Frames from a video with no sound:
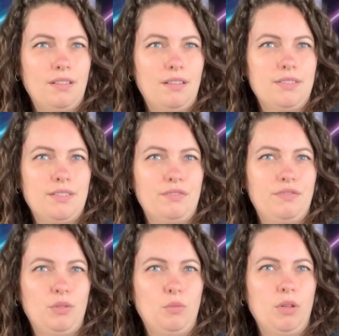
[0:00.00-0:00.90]
least I
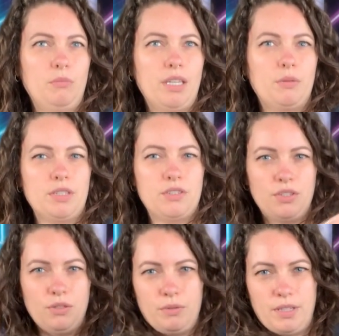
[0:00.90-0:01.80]
feel one bag with
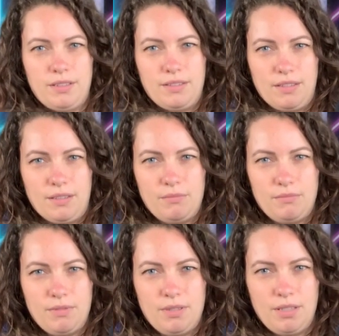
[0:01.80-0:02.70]
2 in them,
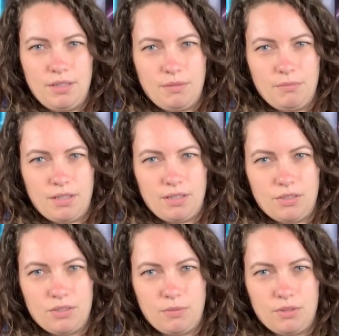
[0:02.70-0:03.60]
but I
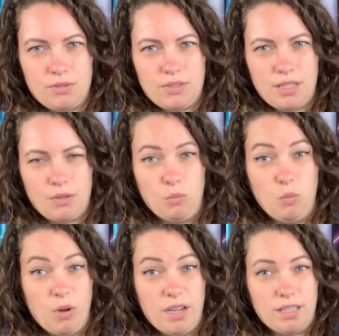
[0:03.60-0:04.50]
just want to take
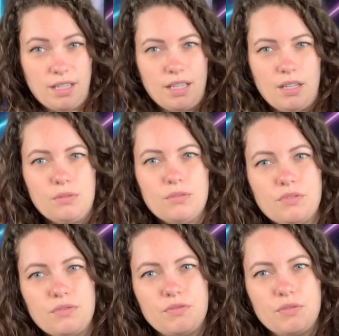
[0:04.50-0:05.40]
one out
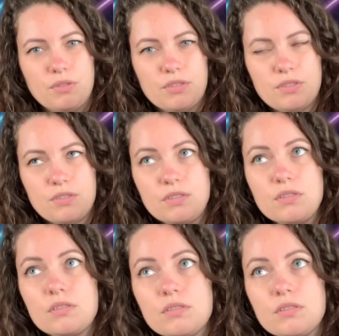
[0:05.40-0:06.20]
first.